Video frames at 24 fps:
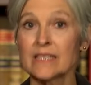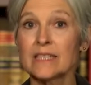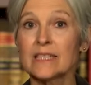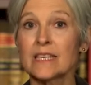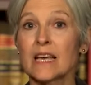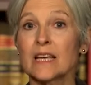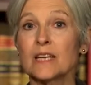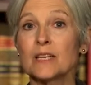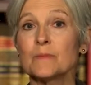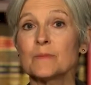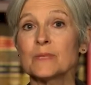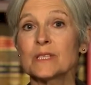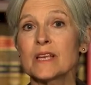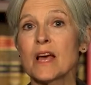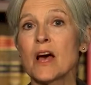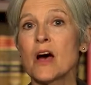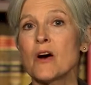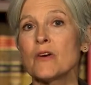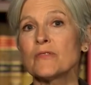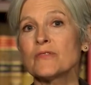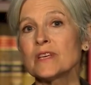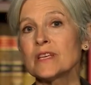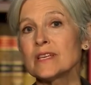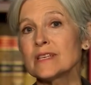he said
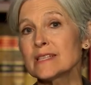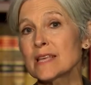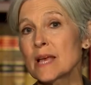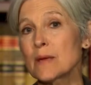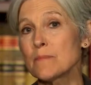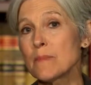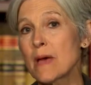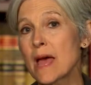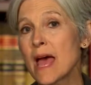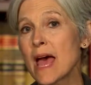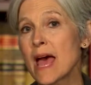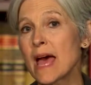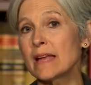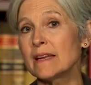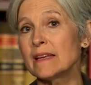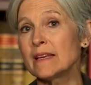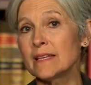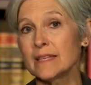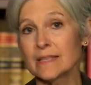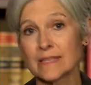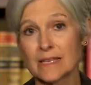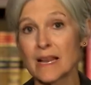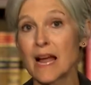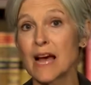himself, he is a man,
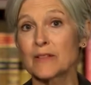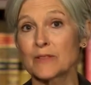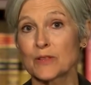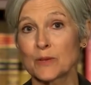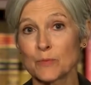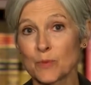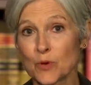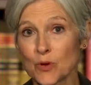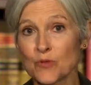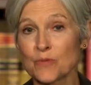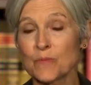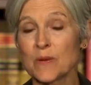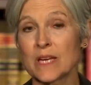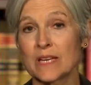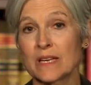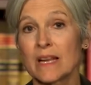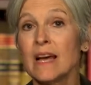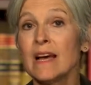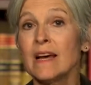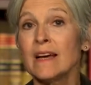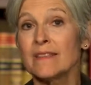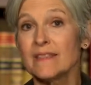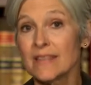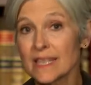he is not the movement.
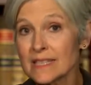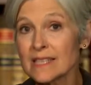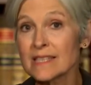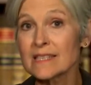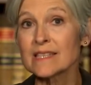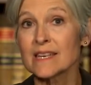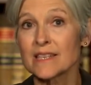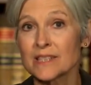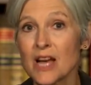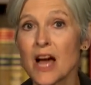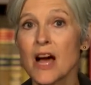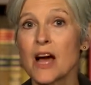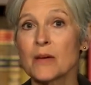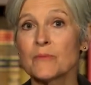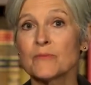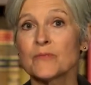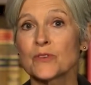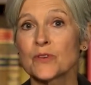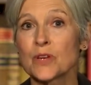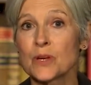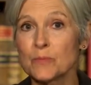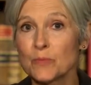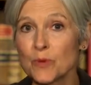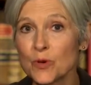This is a time
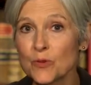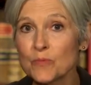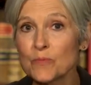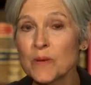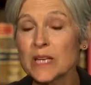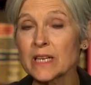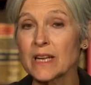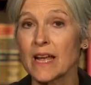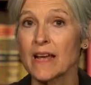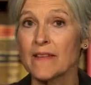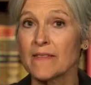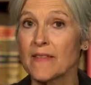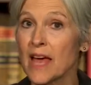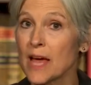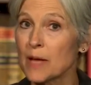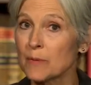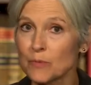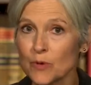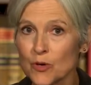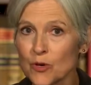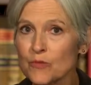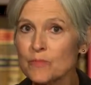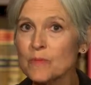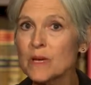for a movement, and that
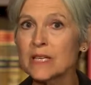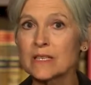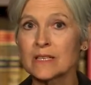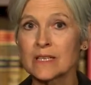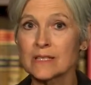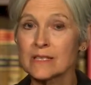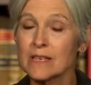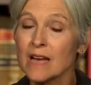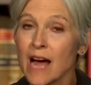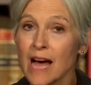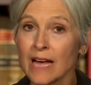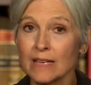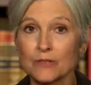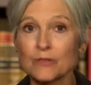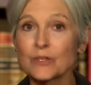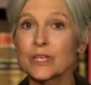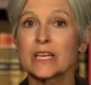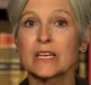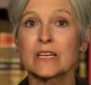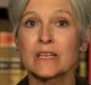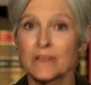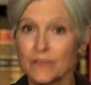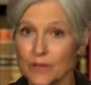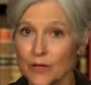movement is not
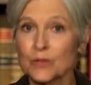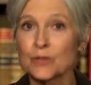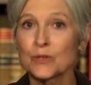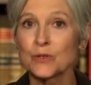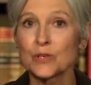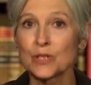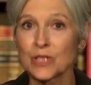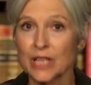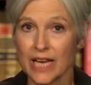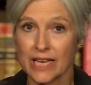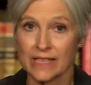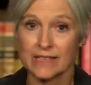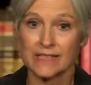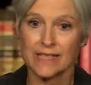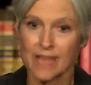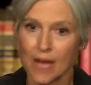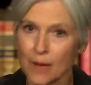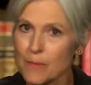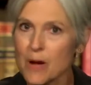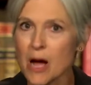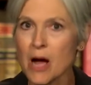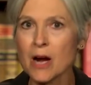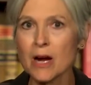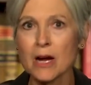drinking the Kool-Aid.
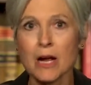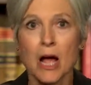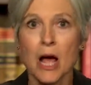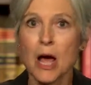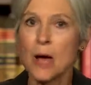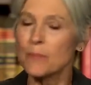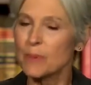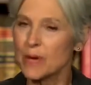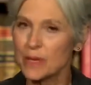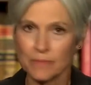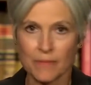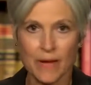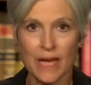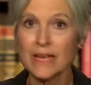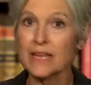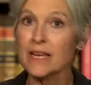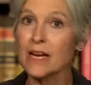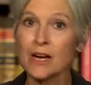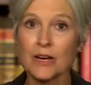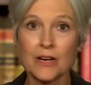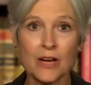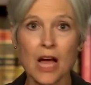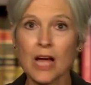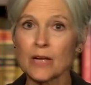Some are, but
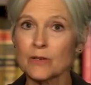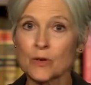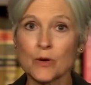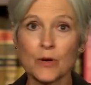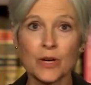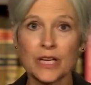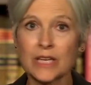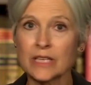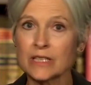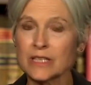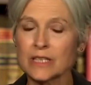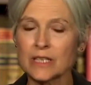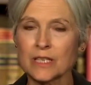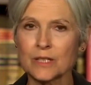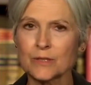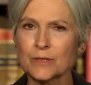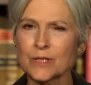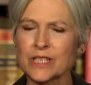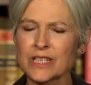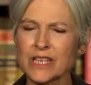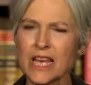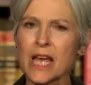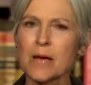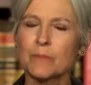many are not going into
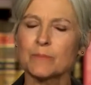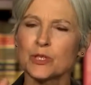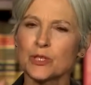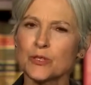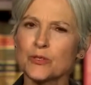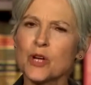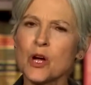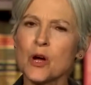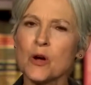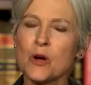Hillary's camp. Do you